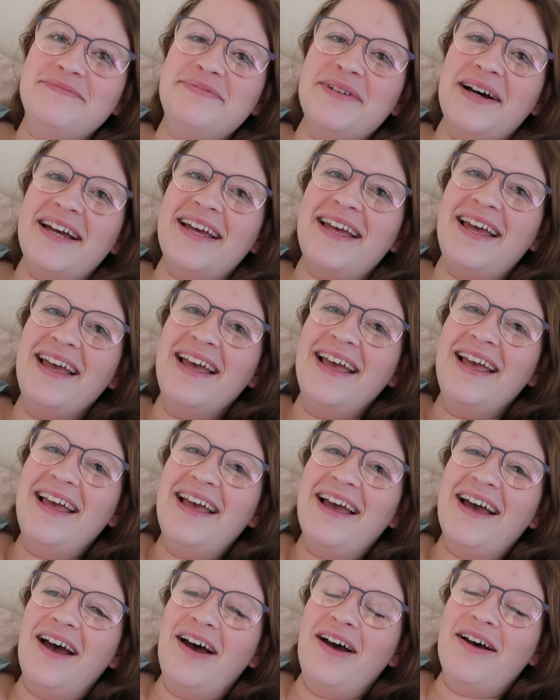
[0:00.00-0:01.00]
But
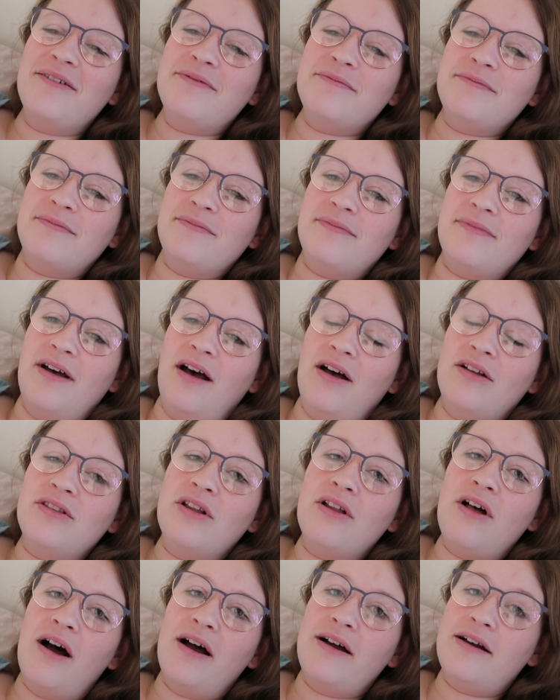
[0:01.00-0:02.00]
a
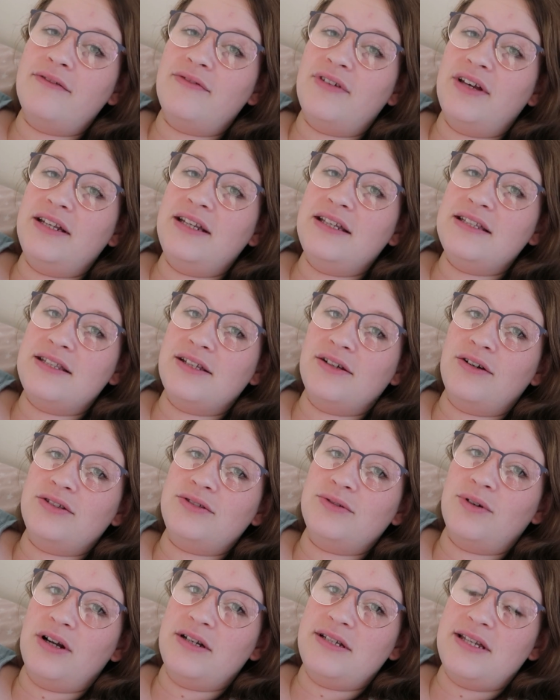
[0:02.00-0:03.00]
lot of it needs to go
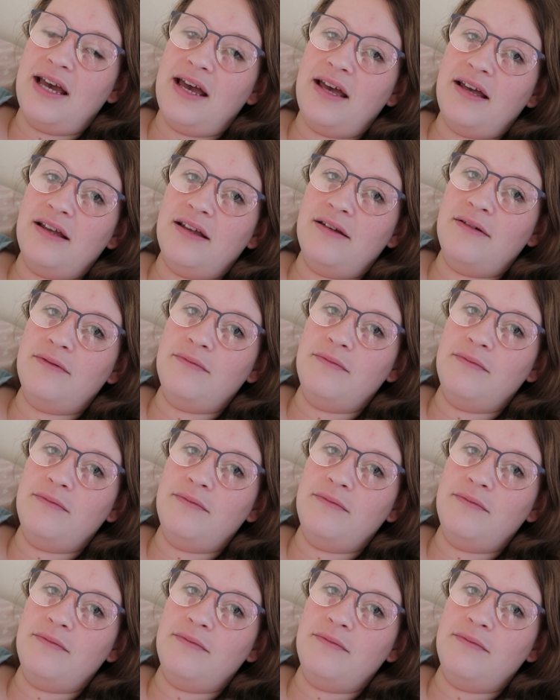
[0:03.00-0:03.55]
to our debt.